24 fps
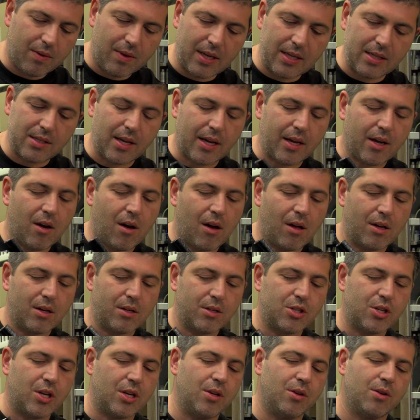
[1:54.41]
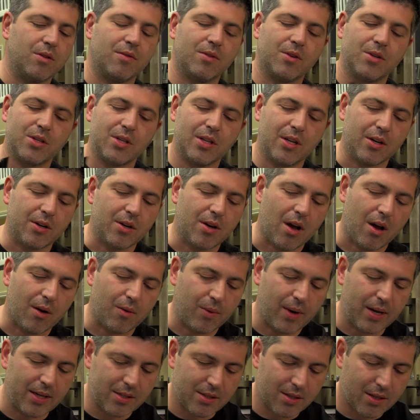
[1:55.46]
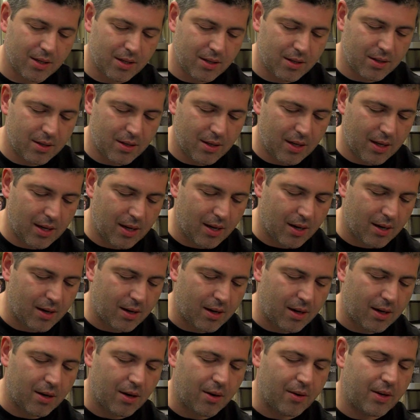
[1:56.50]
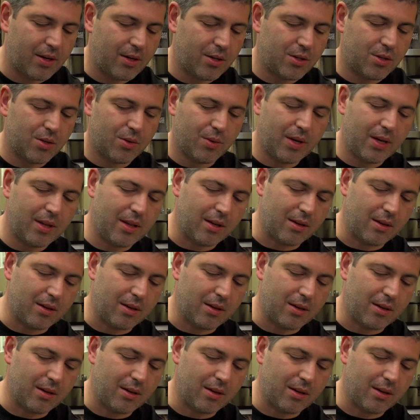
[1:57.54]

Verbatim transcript: things like college and university are not wasted uh, in our industry.